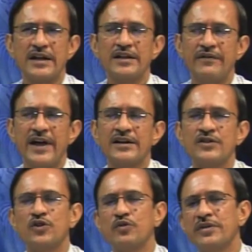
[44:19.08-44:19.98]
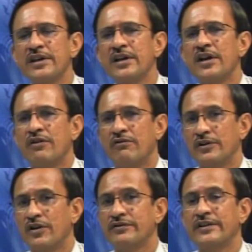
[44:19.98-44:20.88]
in fact should be one
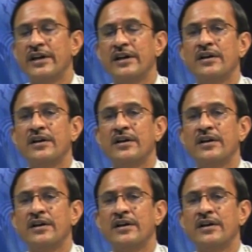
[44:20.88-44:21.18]
of the